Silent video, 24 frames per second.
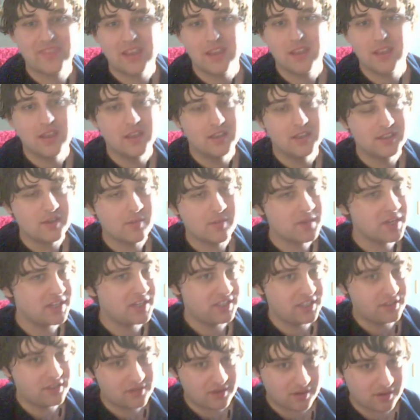Sometimes
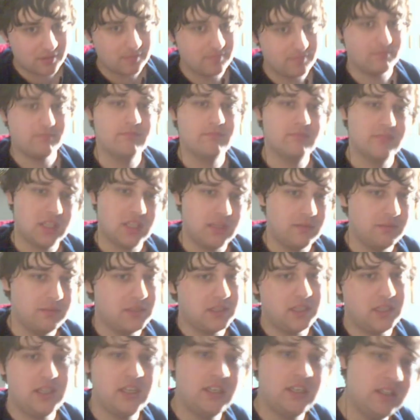you don't.
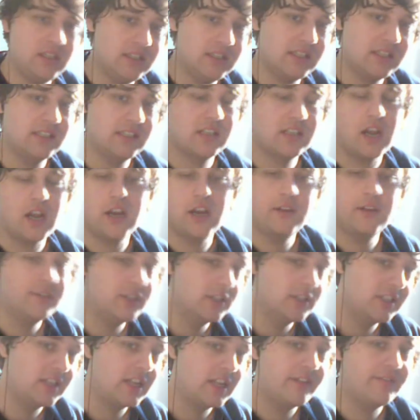Sometimes it's kind of
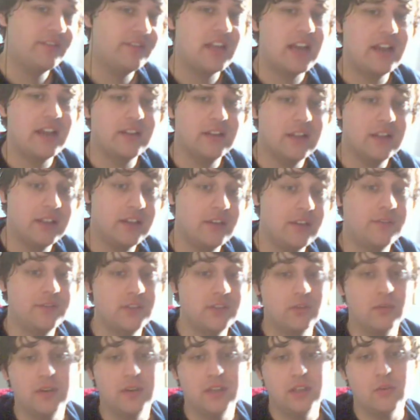just left dangling off
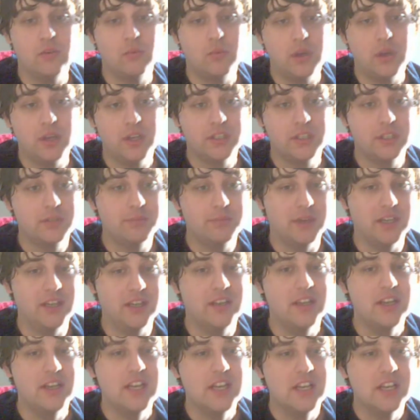screen, the worst, but
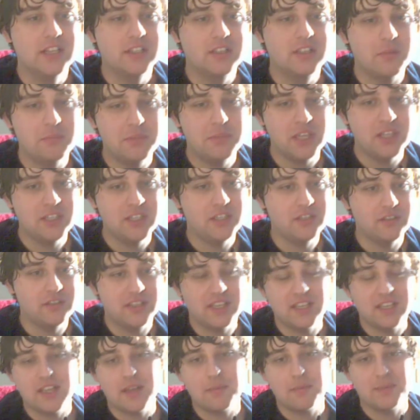sometimes you see
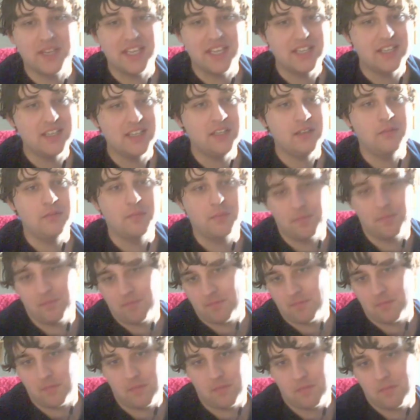their bleeding
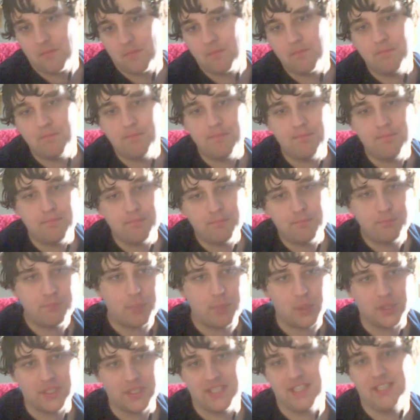
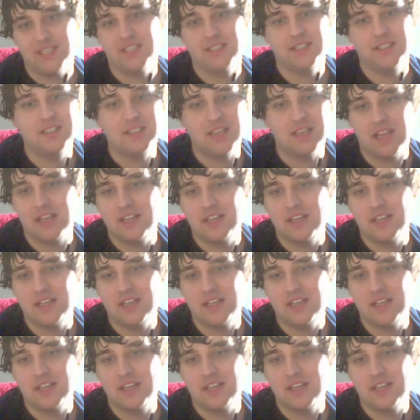bodies and they're